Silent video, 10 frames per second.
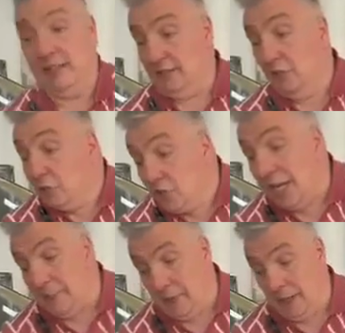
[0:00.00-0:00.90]
These are not
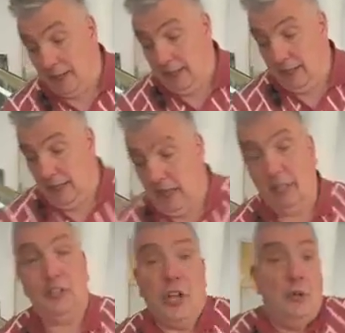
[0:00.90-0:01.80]
cheap,
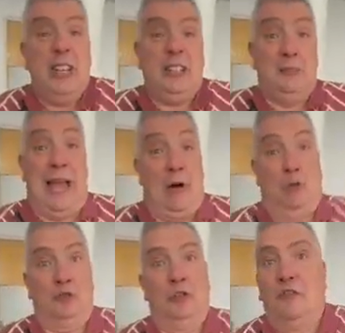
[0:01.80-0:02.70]
and you don't need them that
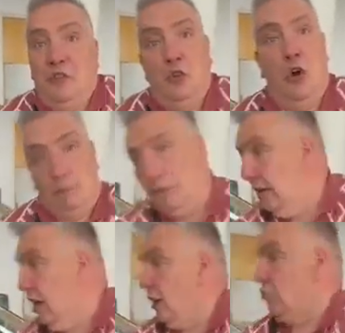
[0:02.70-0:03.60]
often if you're not
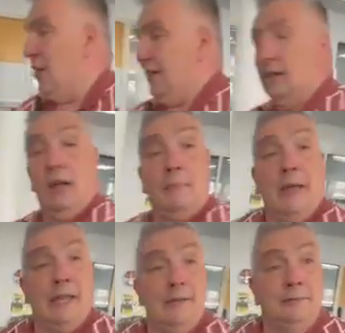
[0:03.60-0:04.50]
a car trader like
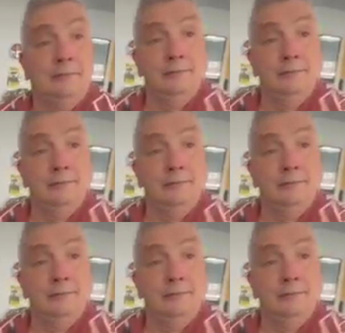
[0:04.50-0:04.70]
me.